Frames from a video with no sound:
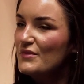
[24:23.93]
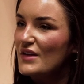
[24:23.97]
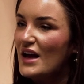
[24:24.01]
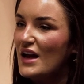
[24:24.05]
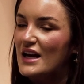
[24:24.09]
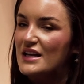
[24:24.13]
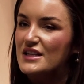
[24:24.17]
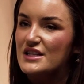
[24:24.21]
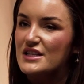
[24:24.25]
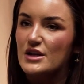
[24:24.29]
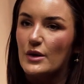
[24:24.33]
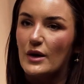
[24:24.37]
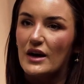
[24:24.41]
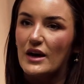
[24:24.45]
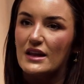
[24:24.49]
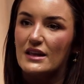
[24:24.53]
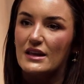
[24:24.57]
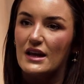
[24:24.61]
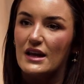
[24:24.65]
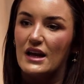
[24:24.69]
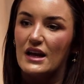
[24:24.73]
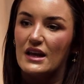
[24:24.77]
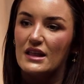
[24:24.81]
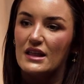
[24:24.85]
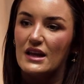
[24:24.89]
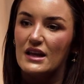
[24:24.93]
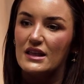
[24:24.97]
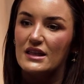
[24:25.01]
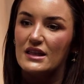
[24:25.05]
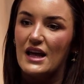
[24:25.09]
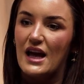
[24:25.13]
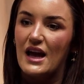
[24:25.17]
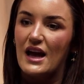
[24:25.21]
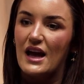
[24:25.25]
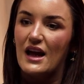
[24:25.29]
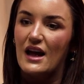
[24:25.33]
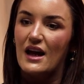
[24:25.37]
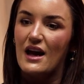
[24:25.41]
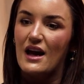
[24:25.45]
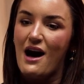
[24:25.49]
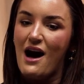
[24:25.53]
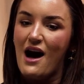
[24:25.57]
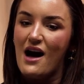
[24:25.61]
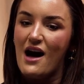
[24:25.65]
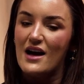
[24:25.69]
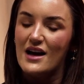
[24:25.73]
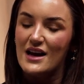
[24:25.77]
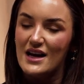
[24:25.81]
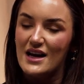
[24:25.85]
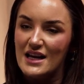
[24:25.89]
And so I think that
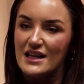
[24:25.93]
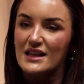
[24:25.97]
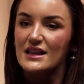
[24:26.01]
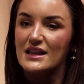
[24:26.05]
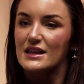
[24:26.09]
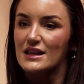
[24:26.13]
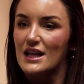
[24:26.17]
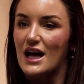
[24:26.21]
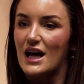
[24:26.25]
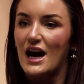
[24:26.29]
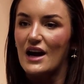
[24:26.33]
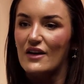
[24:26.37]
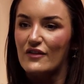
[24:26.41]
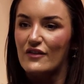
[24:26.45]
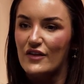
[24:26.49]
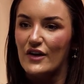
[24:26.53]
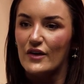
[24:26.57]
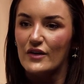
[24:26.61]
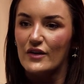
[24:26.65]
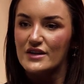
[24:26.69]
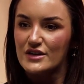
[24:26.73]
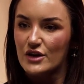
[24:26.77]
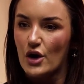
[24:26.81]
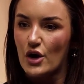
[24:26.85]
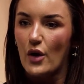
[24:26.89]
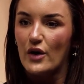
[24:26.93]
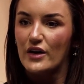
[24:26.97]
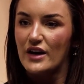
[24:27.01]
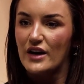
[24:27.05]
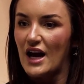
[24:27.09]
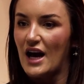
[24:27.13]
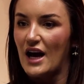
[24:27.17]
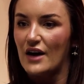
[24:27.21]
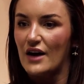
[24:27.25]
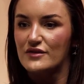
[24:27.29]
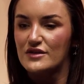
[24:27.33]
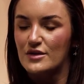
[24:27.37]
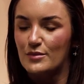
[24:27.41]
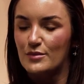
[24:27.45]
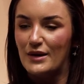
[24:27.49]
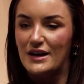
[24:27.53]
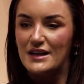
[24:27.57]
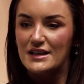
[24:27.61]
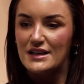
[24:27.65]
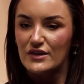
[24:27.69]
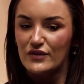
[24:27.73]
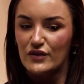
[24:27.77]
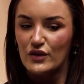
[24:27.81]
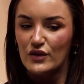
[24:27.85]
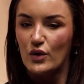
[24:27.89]
in life there is going to have to be
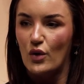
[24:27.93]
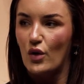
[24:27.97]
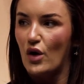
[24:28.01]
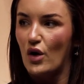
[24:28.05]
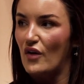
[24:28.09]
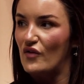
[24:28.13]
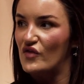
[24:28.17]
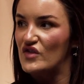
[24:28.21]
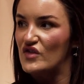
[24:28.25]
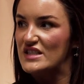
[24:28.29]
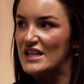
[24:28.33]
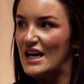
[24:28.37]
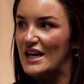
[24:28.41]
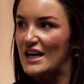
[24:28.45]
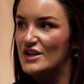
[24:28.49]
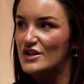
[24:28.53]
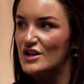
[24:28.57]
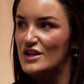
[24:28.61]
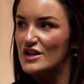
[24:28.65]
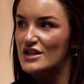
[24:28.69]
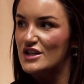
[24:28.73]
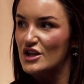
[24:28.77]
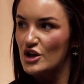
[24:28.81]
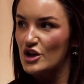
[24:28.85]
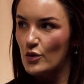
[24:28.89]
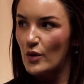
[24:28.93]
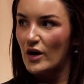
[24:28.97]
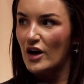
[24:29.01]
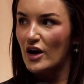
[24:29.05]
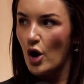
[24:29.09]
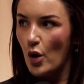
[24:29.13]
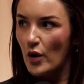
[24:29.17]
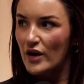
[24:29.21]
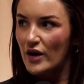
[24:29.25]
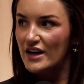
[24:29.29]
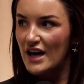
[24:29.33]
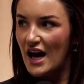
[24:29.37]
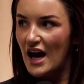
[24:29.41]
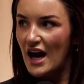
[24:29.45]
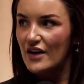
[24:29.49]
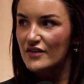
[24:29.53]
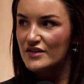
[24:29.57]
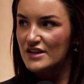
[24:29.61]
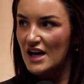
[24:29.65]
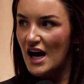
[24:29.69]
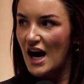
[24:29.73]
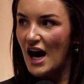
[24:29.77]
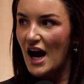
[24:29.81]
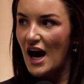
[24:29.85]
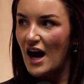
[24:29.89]
difficult conversations that you are going to
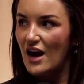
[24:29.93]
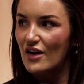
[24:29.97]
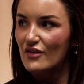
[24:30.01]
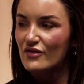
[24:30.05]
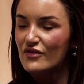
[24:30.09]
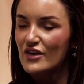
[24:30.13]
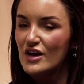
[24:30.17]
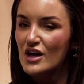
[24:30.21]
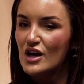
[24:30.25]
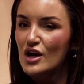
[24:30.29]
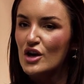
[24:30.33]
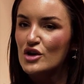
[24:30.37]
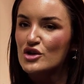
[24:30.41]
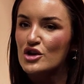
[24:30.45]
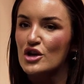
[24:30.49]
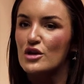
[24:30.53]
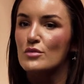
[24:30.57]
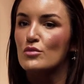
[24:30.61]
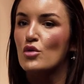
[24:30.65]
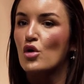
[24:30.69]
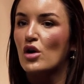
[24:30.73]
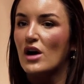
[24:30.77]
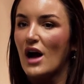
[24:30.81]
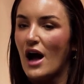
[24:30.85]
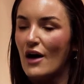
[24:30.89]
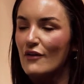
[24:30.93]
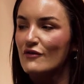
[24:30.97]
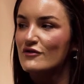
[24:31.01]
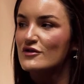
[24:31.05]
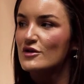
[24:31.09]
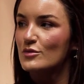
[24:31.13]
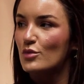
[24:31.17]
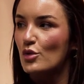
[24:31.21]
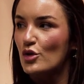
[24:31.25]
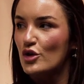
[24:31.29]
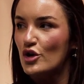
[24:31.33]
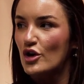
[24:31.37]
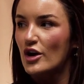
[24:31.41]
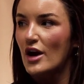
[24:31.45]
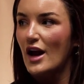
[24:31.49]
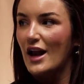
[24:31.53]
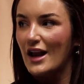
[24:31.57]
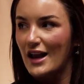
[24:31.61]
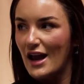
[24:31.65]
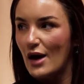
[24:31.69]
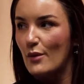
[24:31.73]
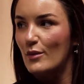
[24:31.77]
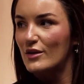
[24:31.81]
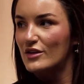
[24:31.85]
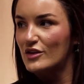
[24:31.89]
have. So the more comfortable you can
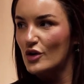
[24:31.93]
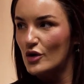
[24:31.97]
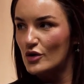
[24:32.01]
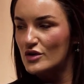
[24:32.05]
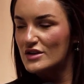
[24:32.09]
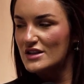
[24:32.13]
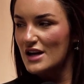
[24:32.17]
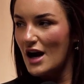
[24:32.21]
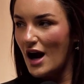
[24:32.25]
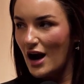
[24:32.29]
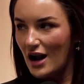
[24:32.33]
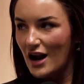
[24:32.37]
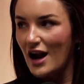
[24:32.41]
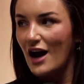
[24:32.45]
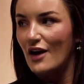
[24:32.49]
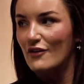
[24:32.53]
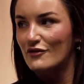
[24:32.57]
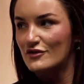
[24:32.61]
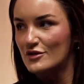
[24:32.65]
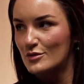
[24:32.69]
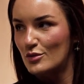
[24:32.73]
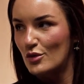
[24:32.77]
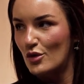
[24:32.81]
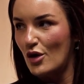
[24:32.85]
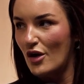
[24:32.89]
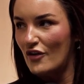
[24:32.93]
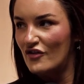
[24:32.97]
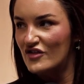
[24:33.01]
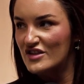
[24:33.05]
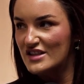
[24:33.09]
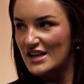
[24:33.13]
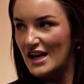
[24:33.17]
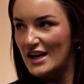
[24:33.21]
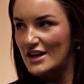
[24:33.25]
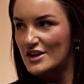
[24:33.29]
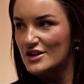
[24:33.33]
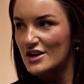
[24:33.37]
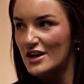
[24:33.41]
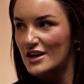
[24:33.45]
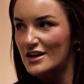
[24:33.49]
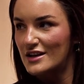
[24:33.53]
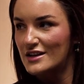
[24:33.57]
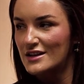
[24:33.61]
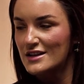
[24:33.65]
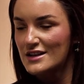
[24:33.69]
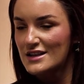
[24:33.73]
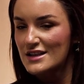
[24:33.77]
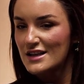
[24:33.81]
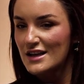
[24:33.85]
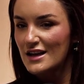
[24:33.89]
get with those uncomfortable
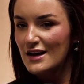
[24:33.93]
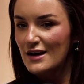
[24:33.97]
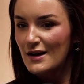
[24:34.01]
conversations,